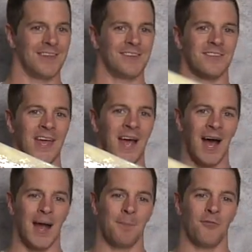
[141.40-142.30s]
This is a
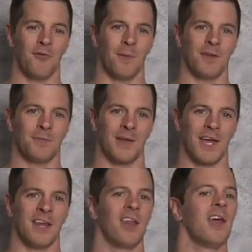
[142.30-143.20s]
high performance
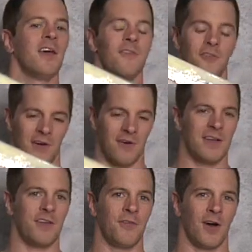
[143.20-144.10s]
plane, very
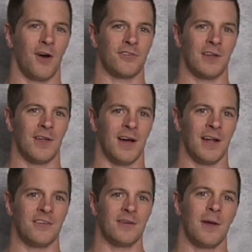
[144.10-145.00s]
difficult to
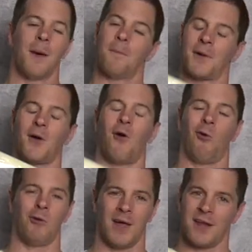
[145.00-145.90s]
launch, but a
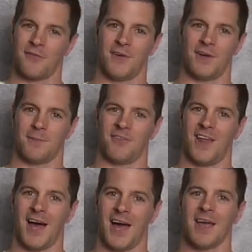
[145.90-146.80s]
whole lot of fun to
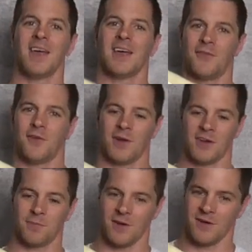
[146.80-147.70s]
fly if you're an
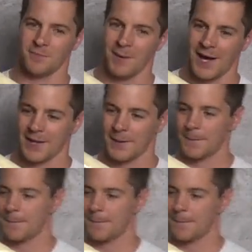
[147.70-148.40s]
experienced pilot.